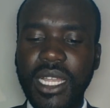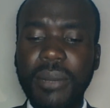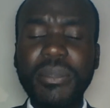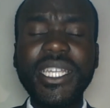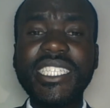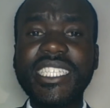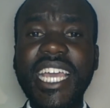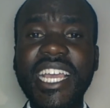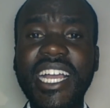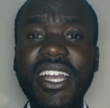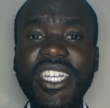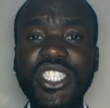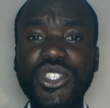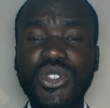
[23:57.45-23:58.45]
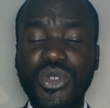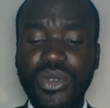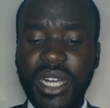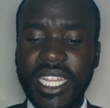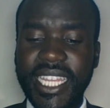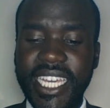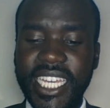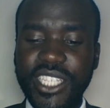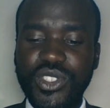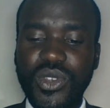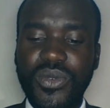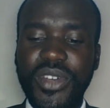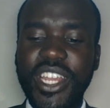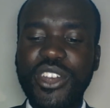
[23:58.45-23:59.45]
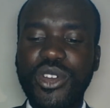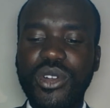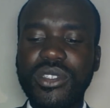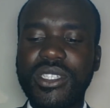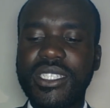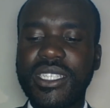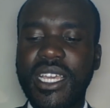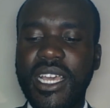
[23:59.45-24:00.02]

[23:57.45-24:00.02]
Please, I encourage you to look at the case of Reynolds